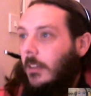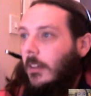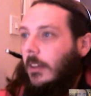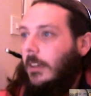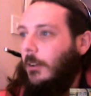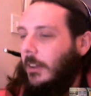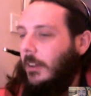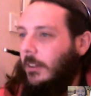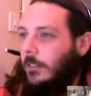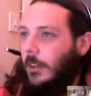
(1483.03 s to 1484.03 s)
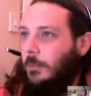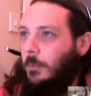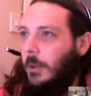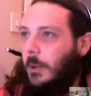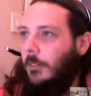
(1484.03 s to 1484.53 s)
like you say, I
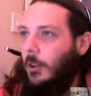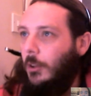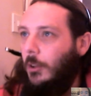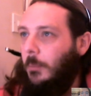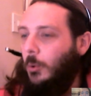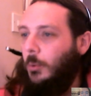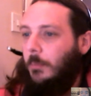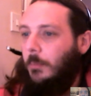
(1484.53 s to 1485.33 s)
suppose we're going to have a lot of the ball.